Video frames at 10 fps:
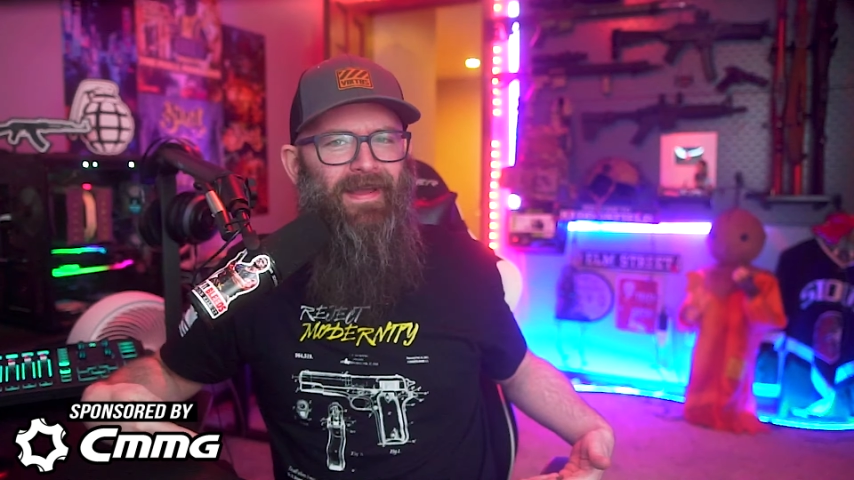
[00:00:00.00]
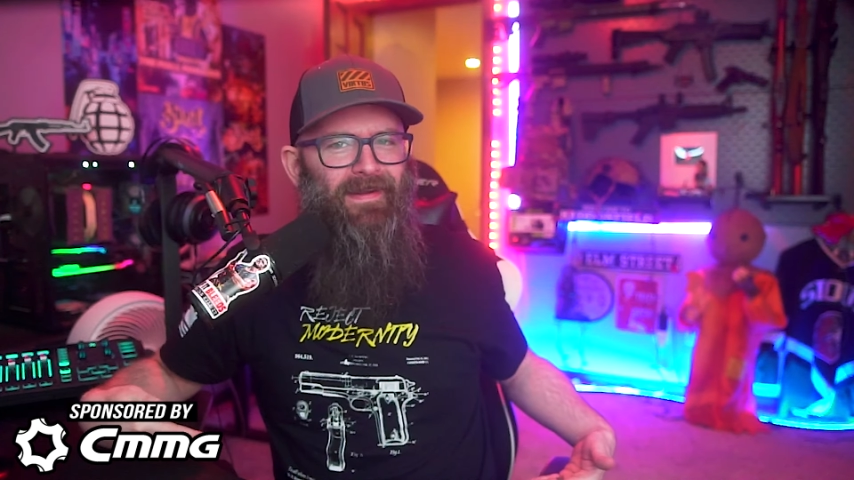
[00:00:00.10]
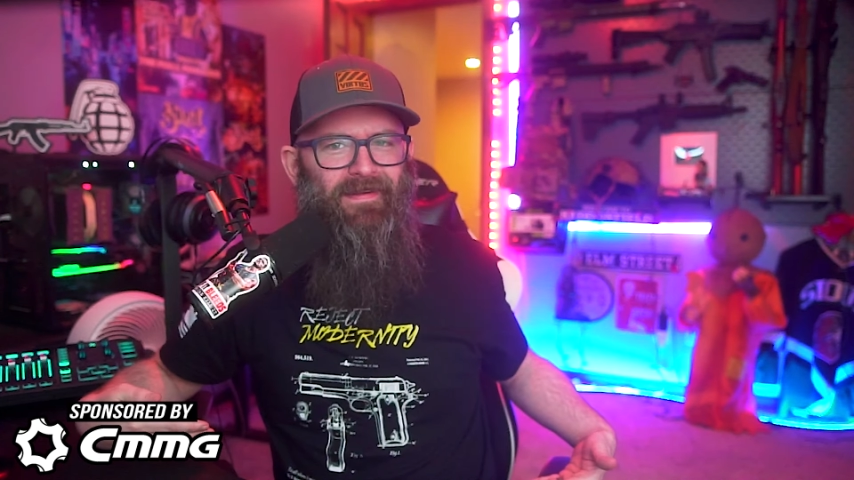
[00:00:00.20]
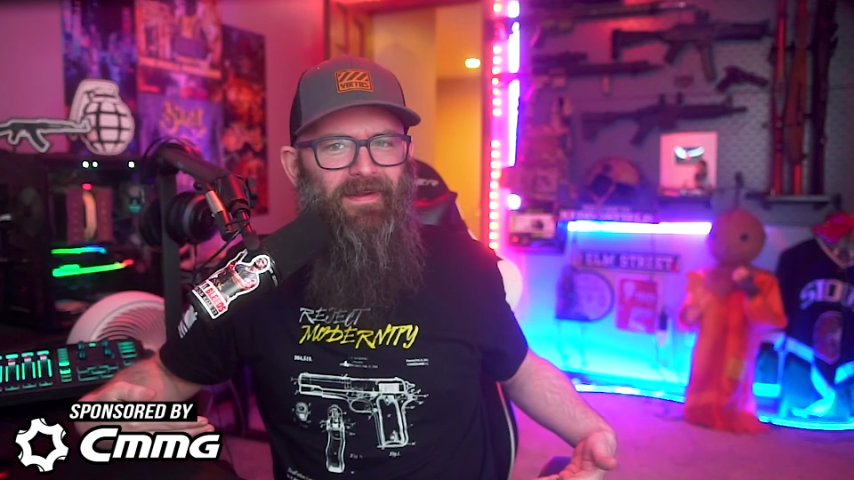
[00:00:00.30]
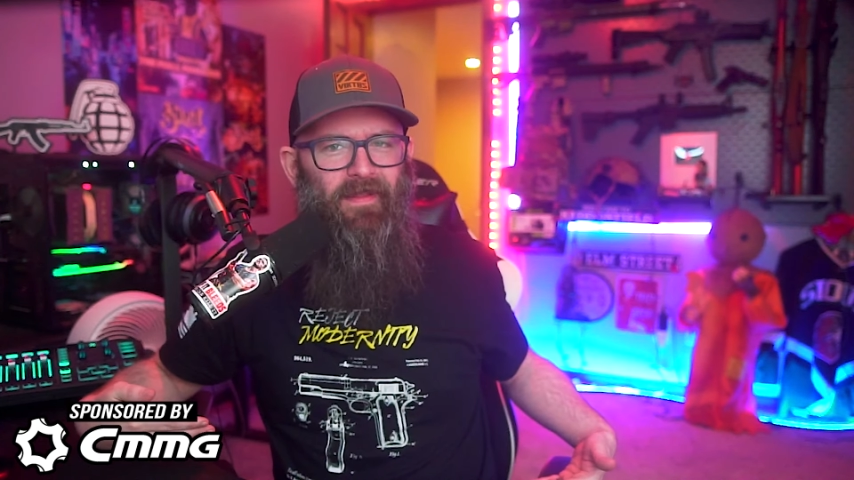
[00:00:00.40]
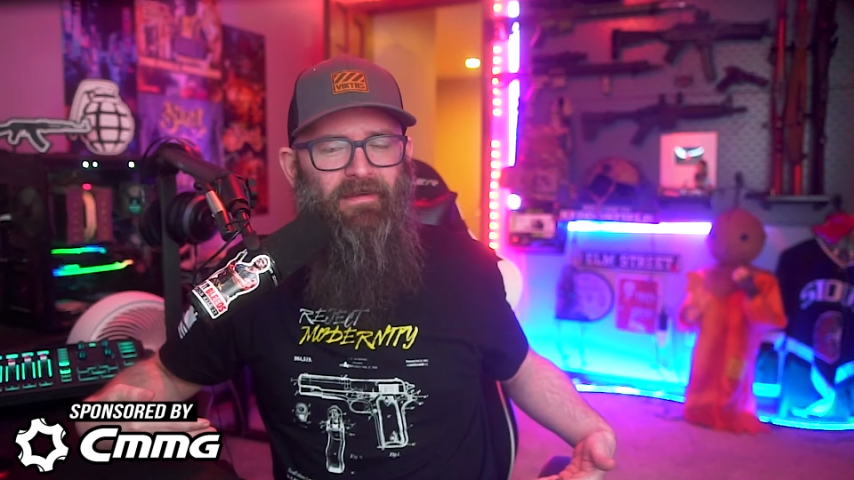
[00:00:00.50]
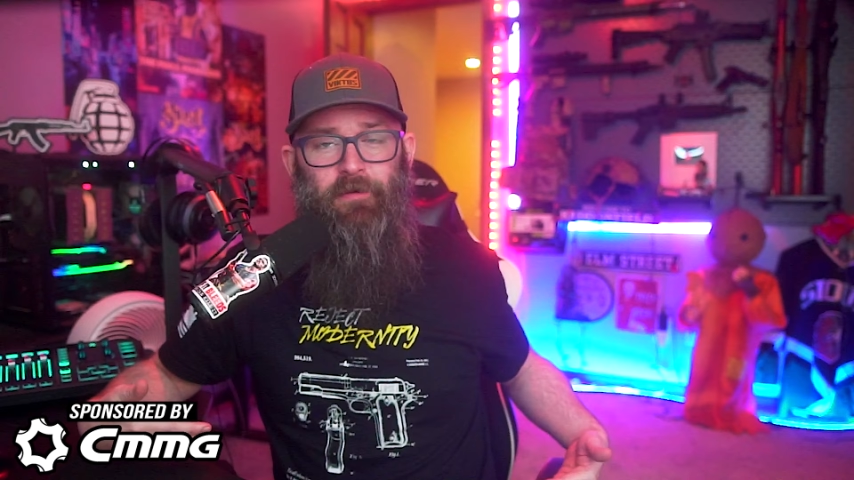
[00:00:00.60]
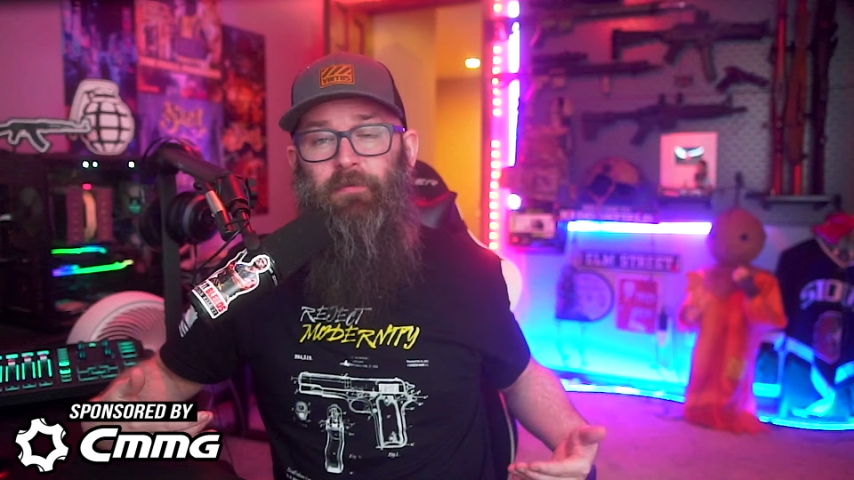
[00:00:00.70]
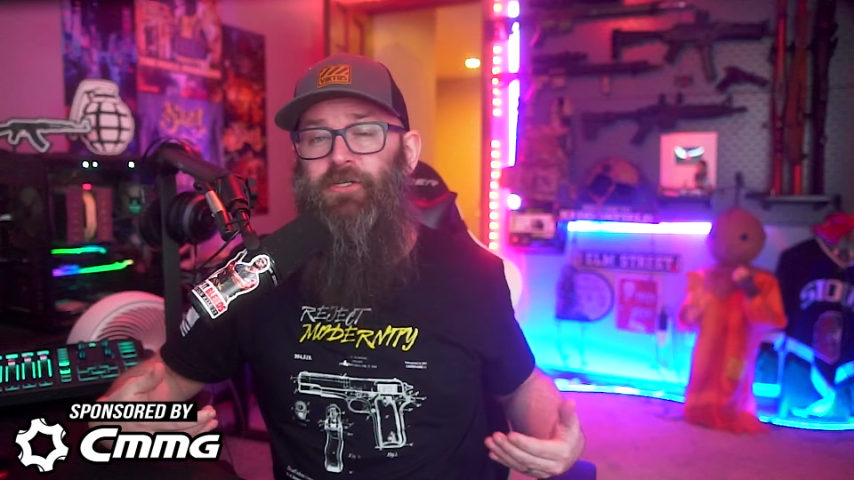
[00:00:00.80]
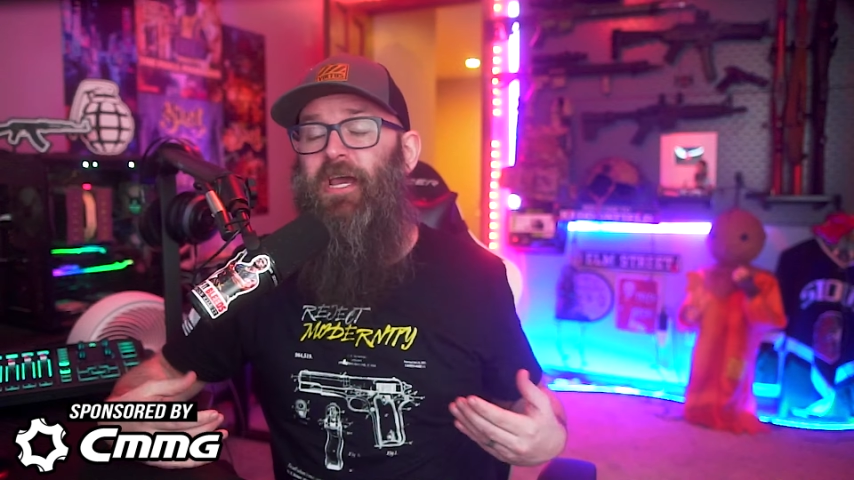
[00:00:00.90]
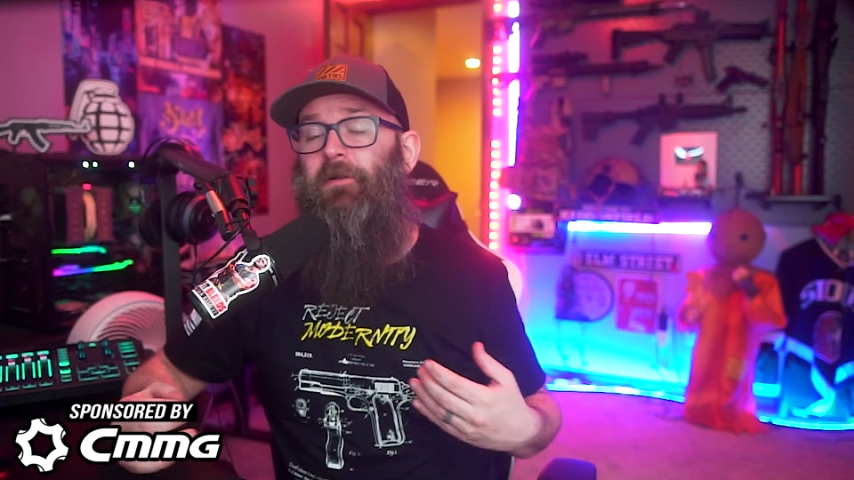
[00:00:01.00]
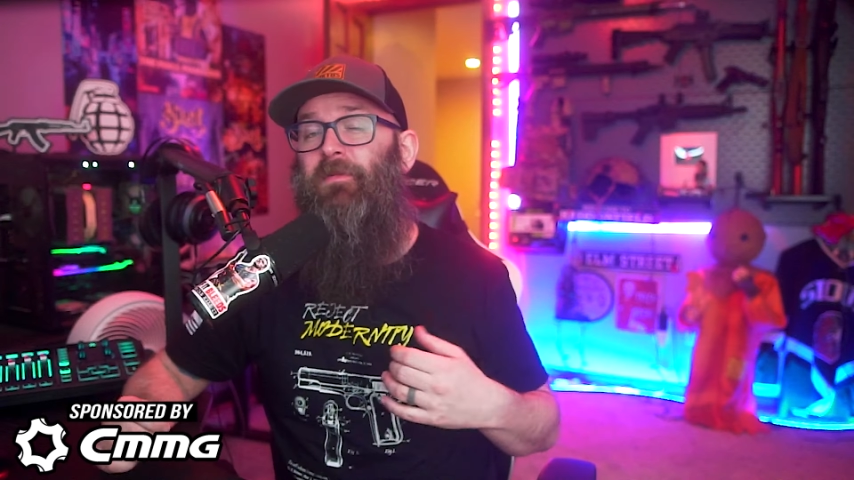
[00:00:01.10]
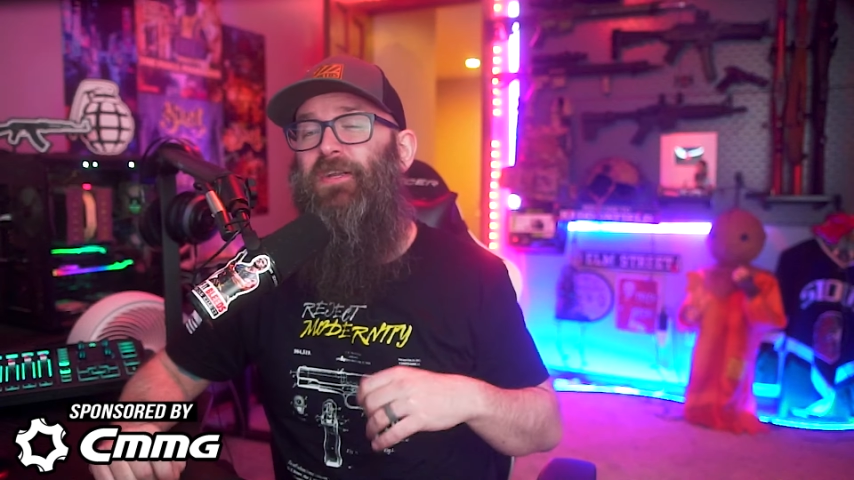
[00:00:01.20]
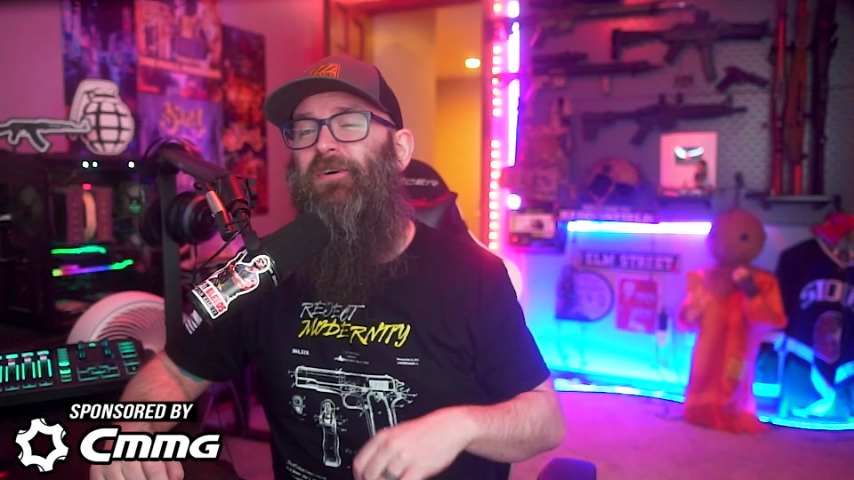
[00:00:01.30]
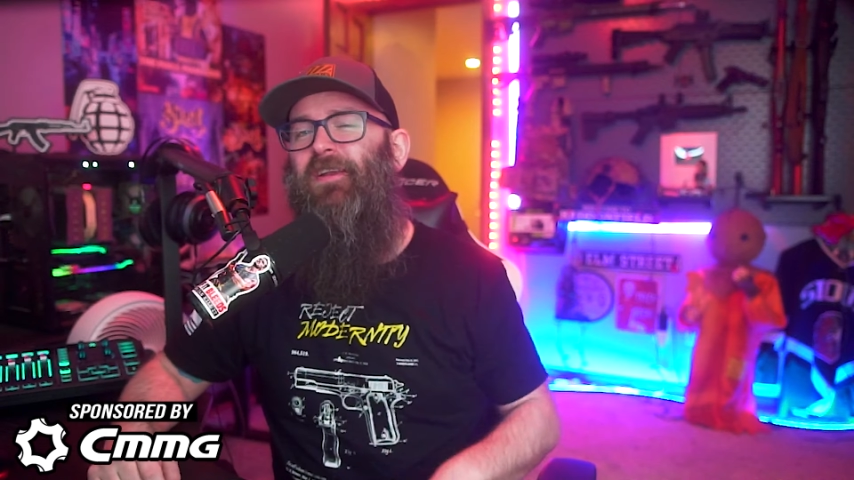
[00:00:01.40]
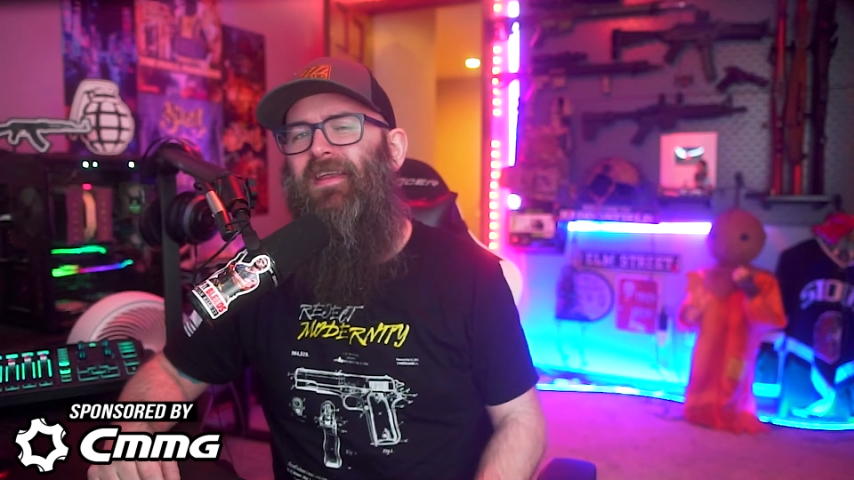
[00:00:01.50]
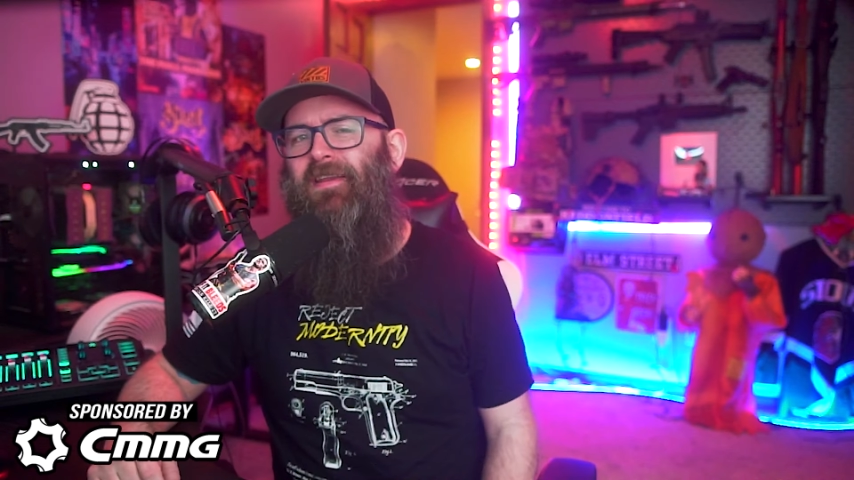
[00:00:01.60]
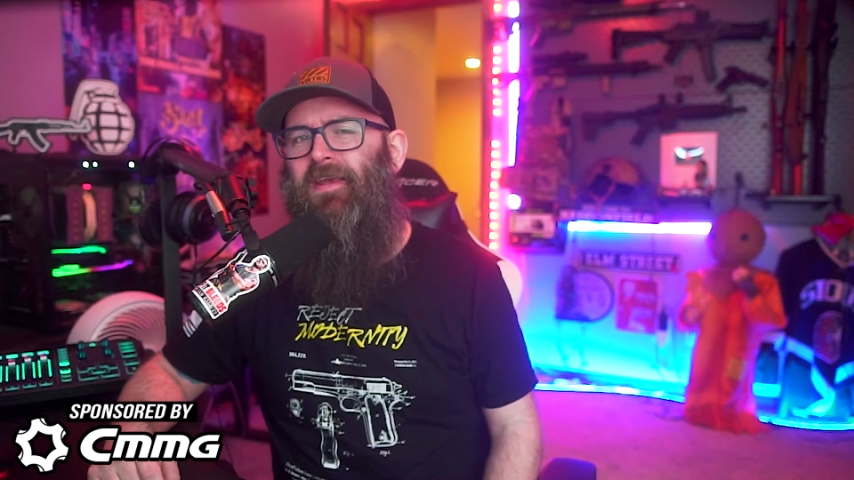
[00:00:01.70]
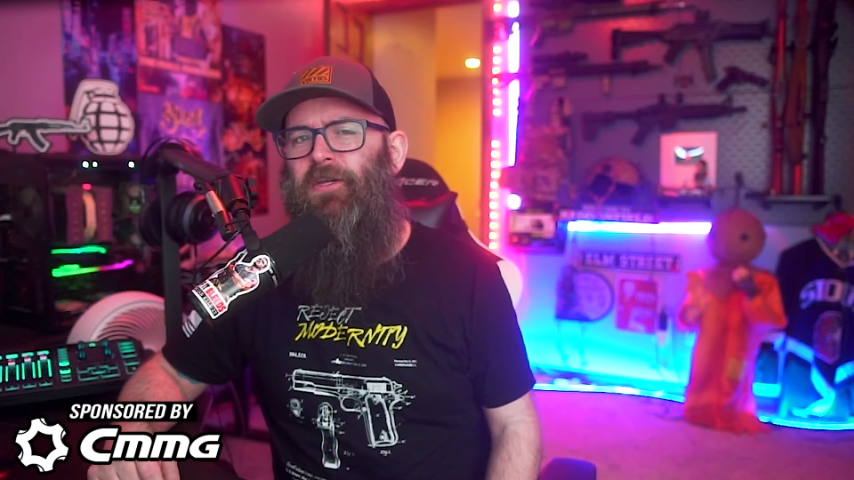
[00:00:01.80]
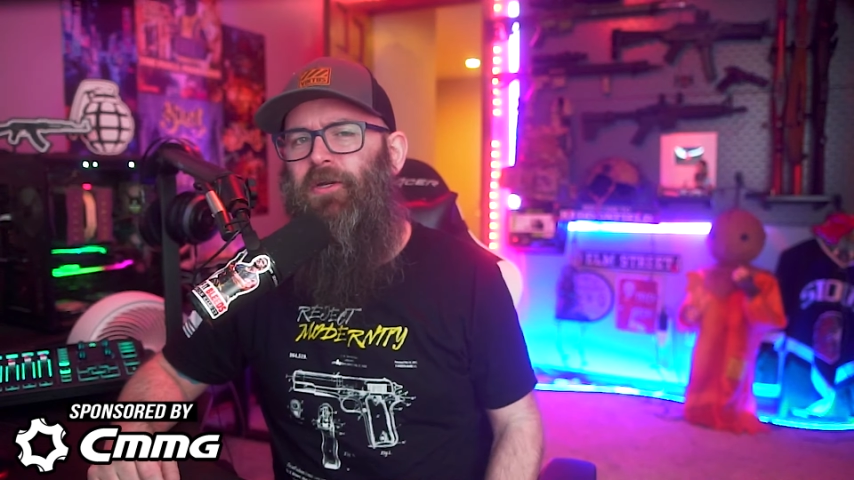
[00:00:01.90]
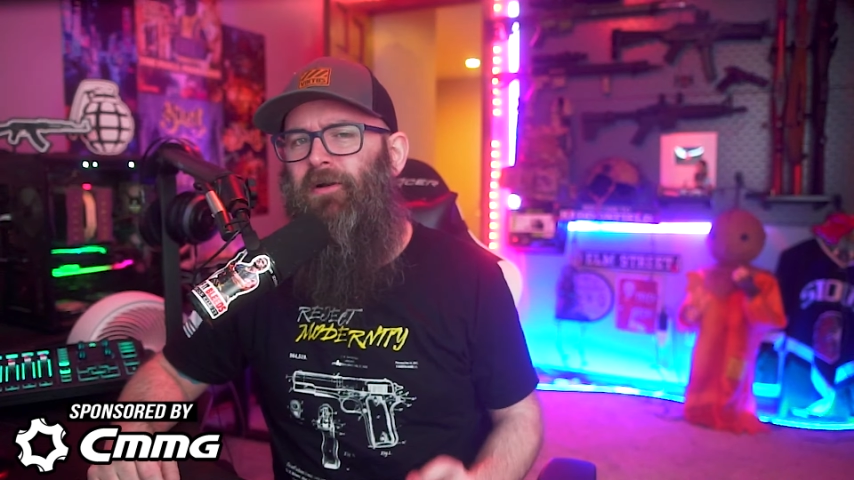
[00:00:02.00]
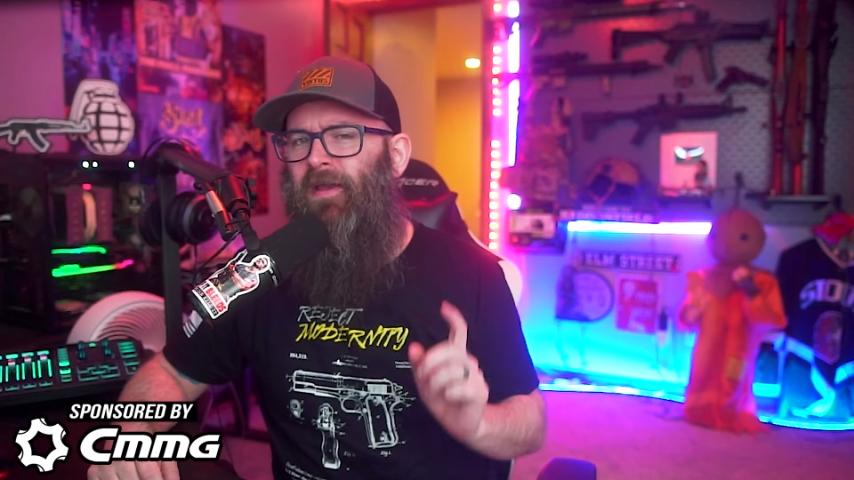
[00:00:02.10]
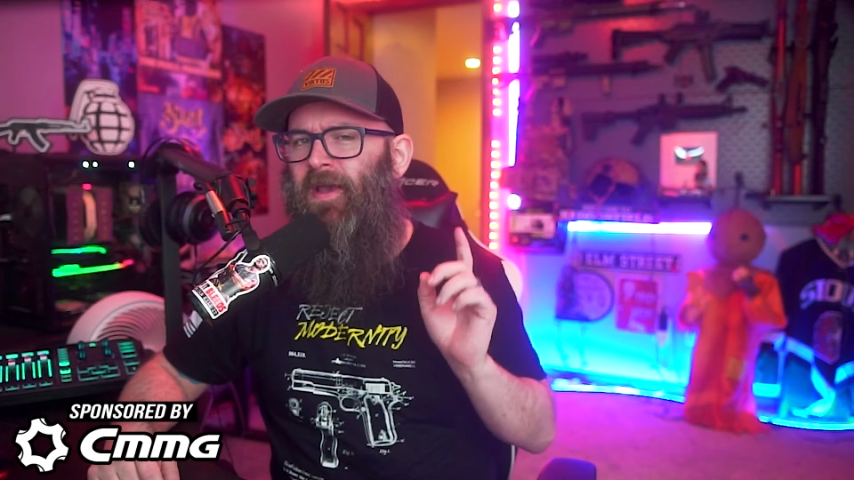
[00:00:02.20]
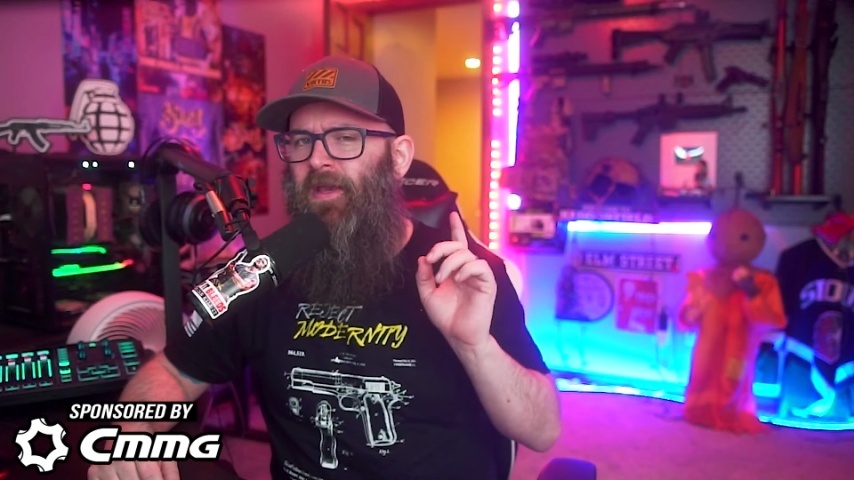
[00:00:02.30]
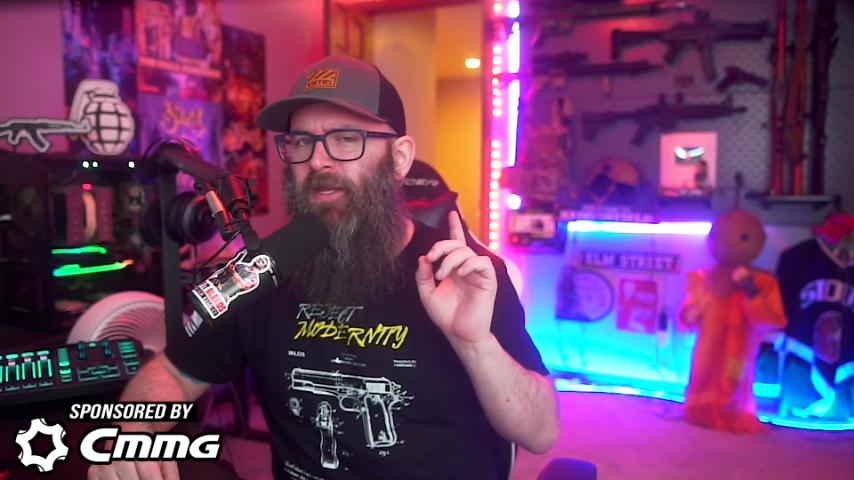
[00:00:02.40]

1911 Reject Modernity t-shirt,